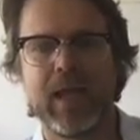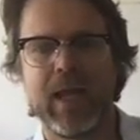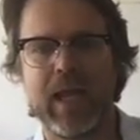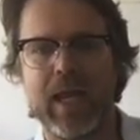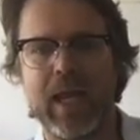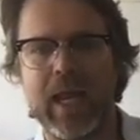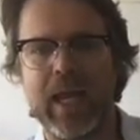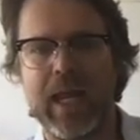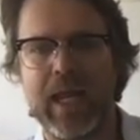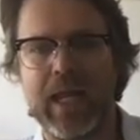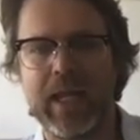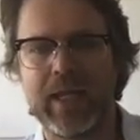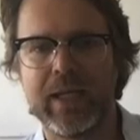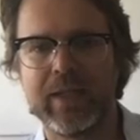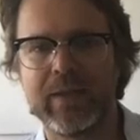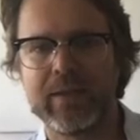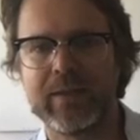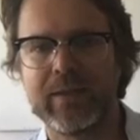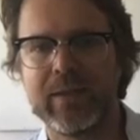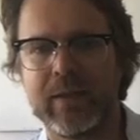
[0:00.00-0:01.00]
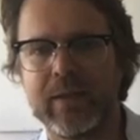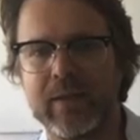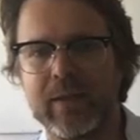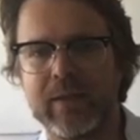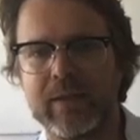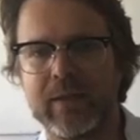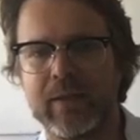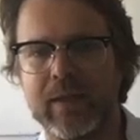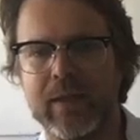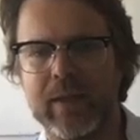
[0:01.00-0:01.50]
and
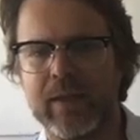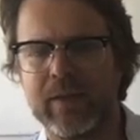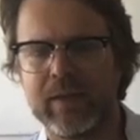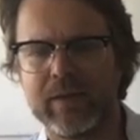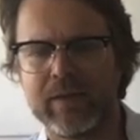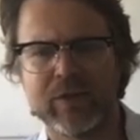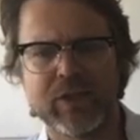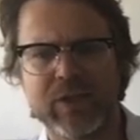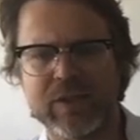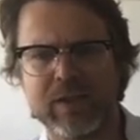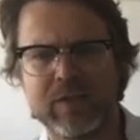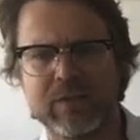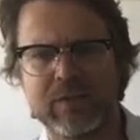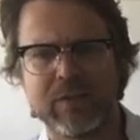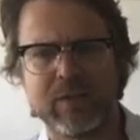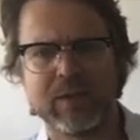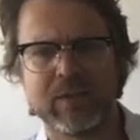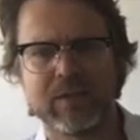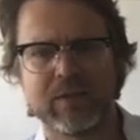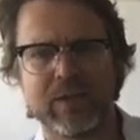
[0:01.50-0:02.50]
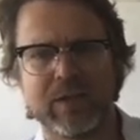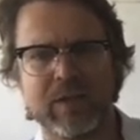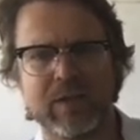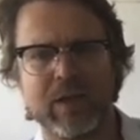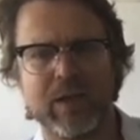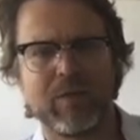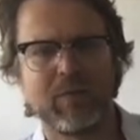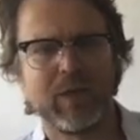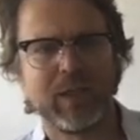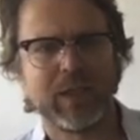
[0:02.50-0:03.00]
just a
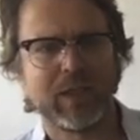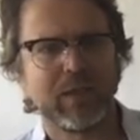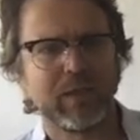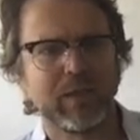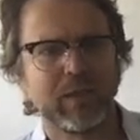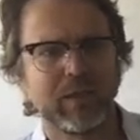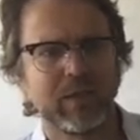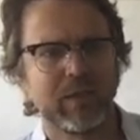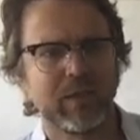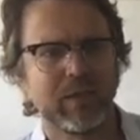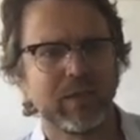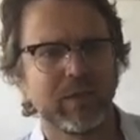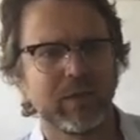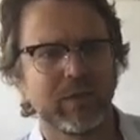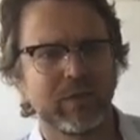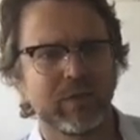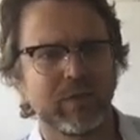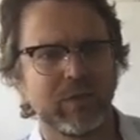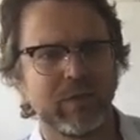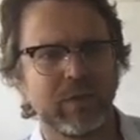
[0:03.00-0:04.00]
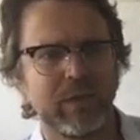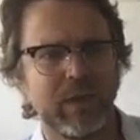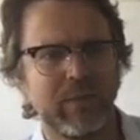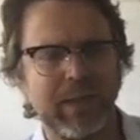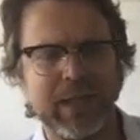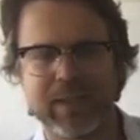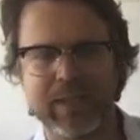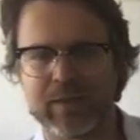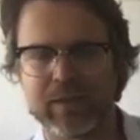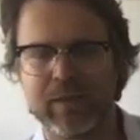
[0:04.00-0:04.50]
really
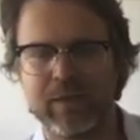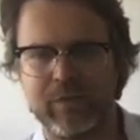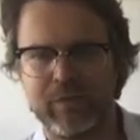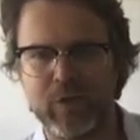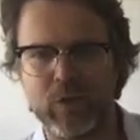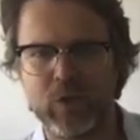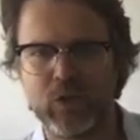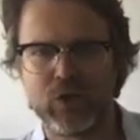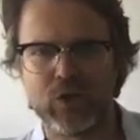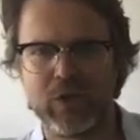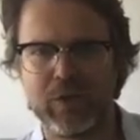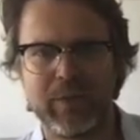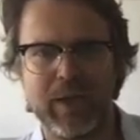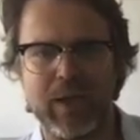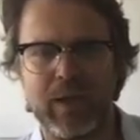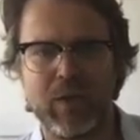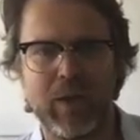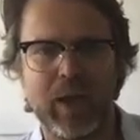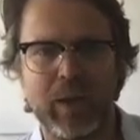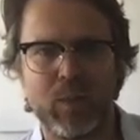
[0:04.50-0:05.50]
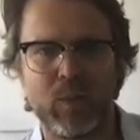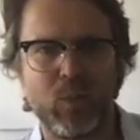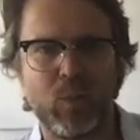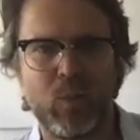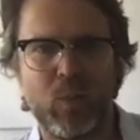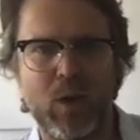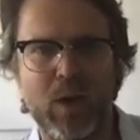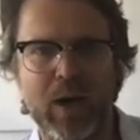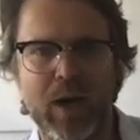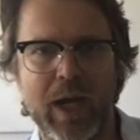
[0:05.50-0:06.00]
immense confusion about like
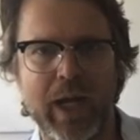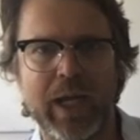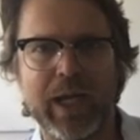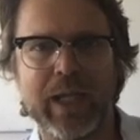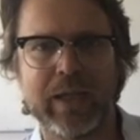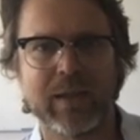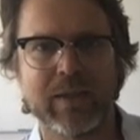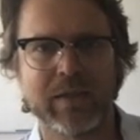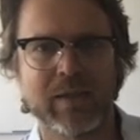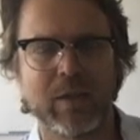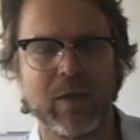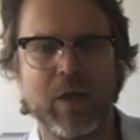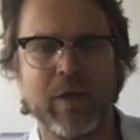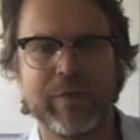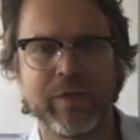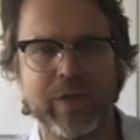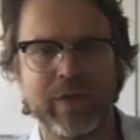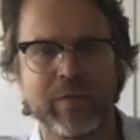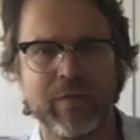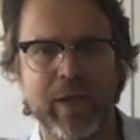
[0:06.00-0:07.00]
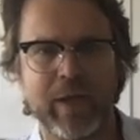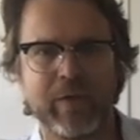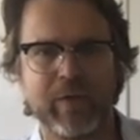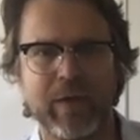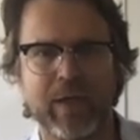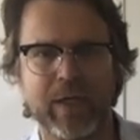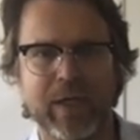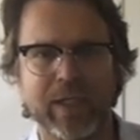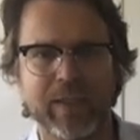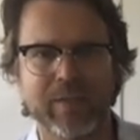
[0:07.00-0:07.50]
why this lofty
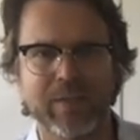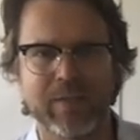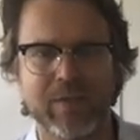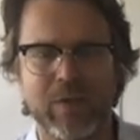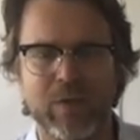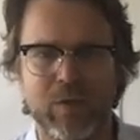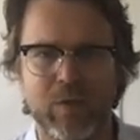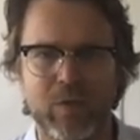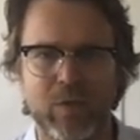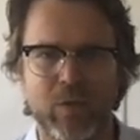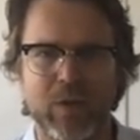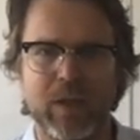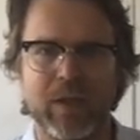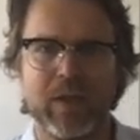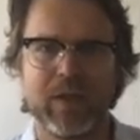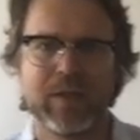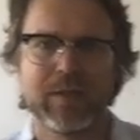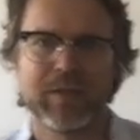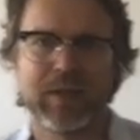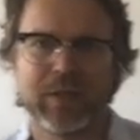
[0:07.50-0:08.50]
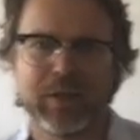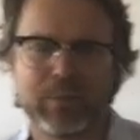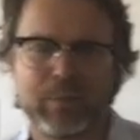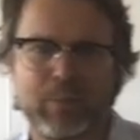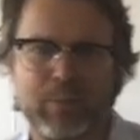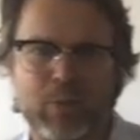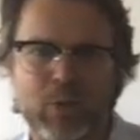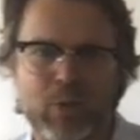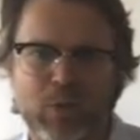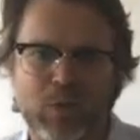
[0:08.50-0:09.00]
rhetoric and such
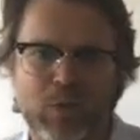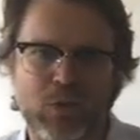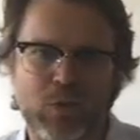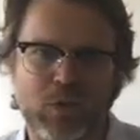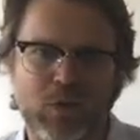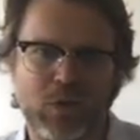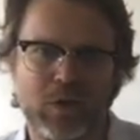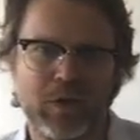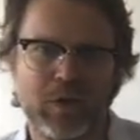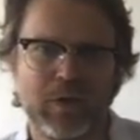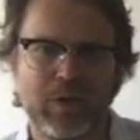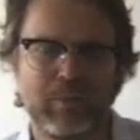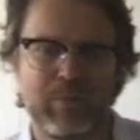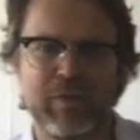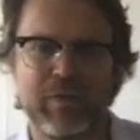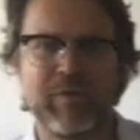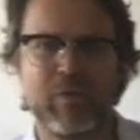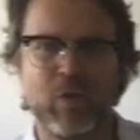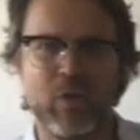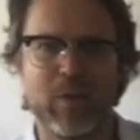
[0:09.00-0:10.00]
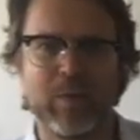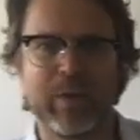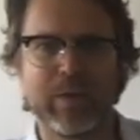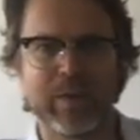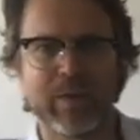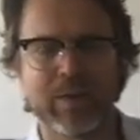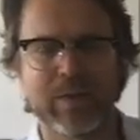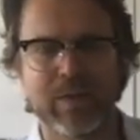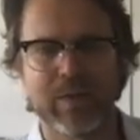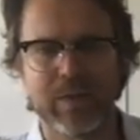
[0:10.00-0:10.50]
poor
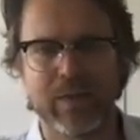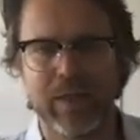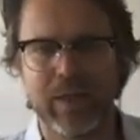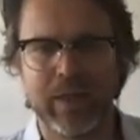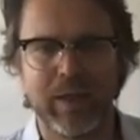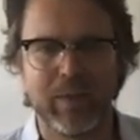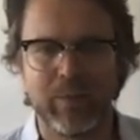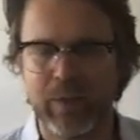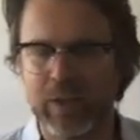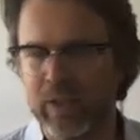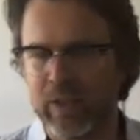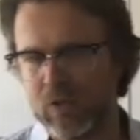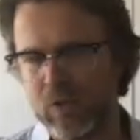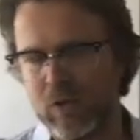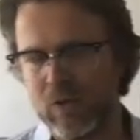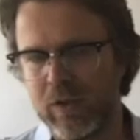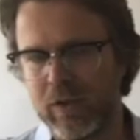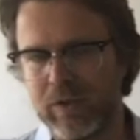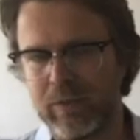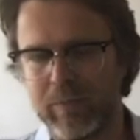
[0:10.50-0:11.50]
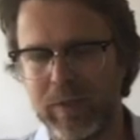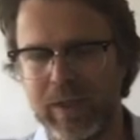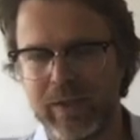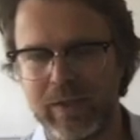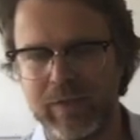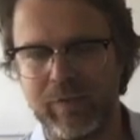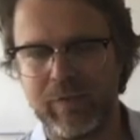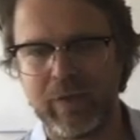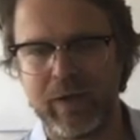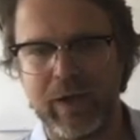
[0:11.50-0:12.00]
performance. And we can talk about
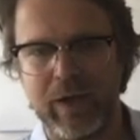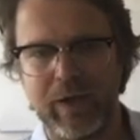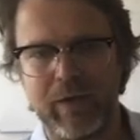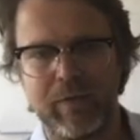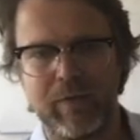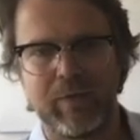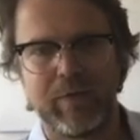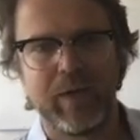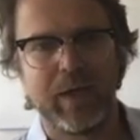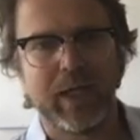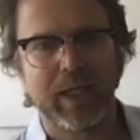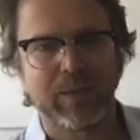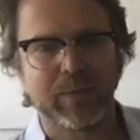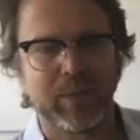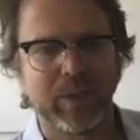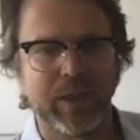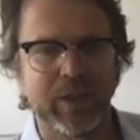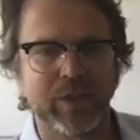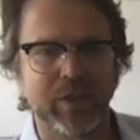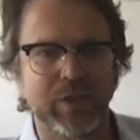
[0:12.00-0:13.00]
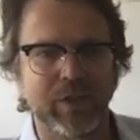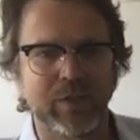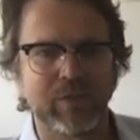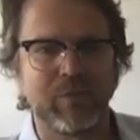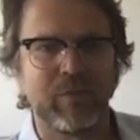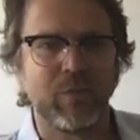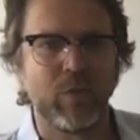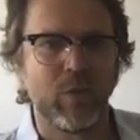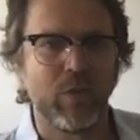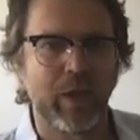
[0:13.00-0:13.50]
different explanations
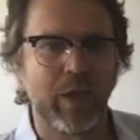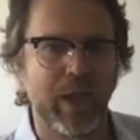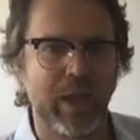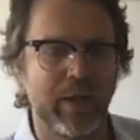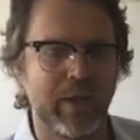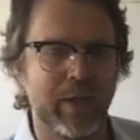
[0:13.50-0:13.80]
for